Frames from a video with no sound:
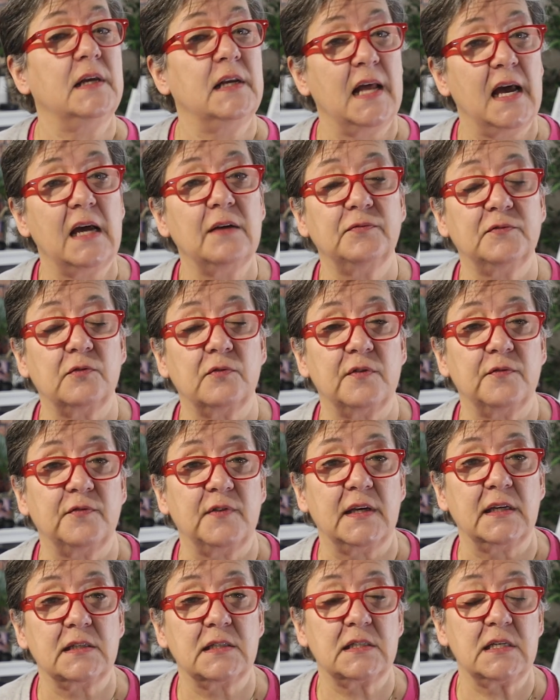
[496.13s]
in After
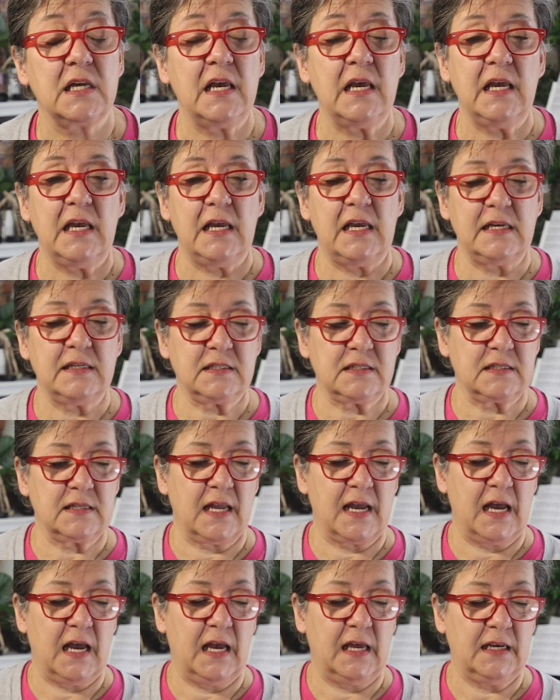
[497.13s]
Effects is
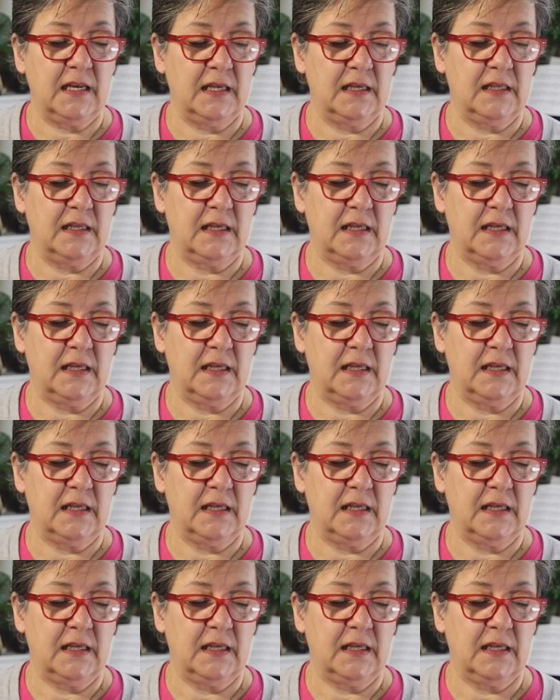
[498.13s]
that